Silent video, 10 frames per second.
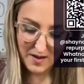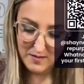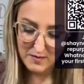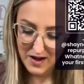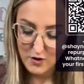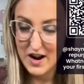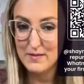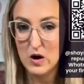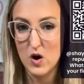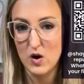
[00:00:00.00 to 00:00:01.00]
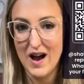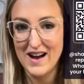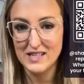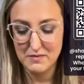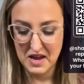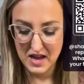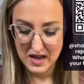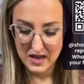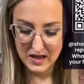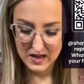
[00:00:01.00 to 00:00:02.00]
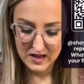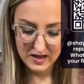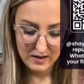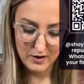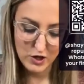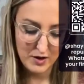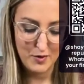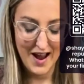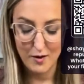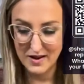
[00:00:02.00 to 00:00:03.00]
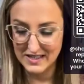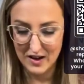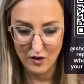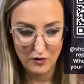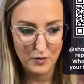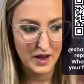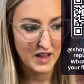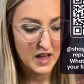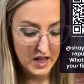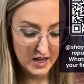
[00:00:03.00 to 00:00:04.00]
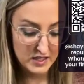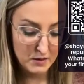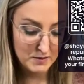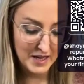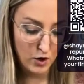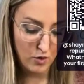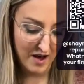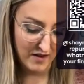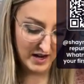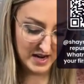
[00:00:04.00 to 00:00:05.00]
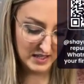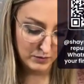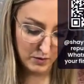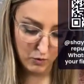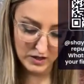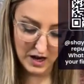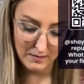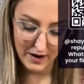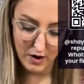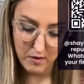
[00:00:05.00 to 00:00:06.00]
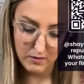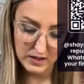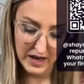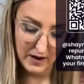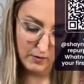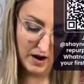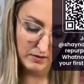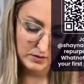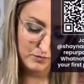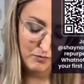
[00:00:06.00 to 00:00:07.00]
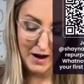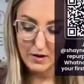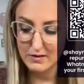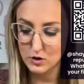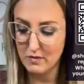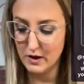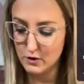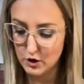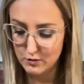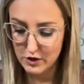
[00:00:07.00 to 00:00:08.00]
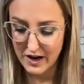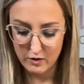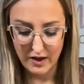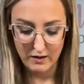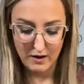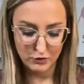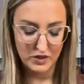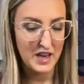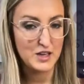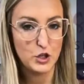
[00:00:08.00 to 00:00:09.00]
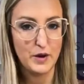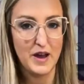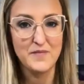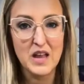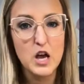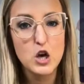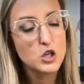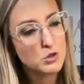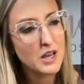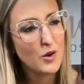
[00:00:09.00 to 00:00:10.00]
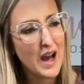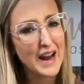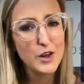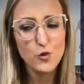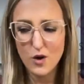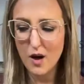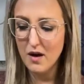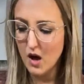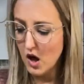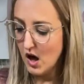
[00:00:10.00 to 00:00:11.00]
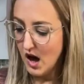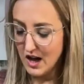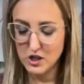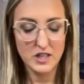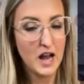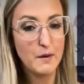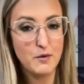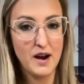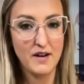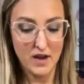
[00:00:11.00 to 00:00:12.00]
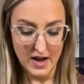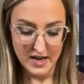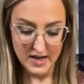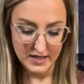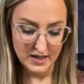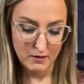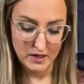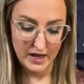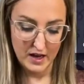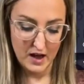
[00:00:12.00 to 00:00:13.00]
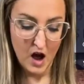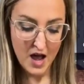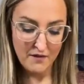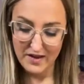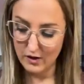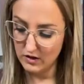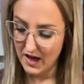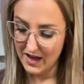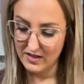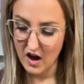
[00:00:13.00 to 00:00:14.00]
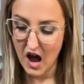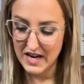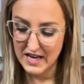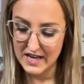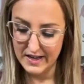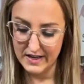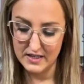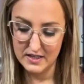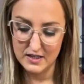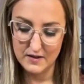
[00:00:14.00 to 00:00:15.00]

my grandma asked me, I'm not trying to brag on myself, but because sometimes I don't have ideas, but one time my grandma was like, when I was doing my YouTube channel, like when I was really into it, she was like, how do you come, she's like, I would run out of ideas. And I was like, I feel like the ideas